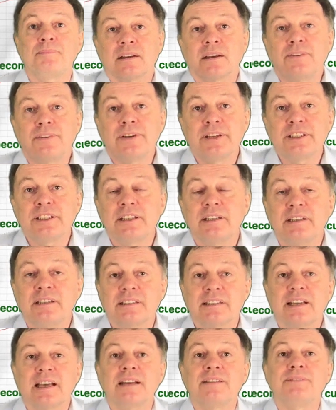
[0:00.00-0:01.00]
Question is,
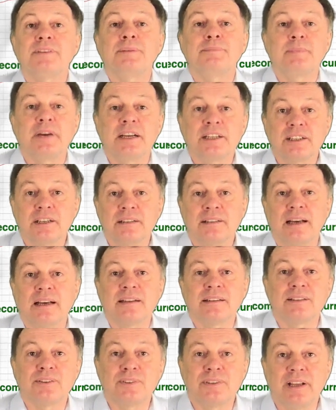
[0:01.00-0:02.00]
can we measure
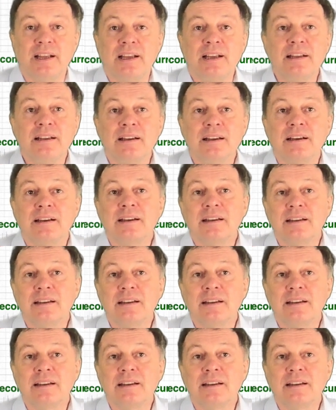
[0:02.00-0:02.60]
that today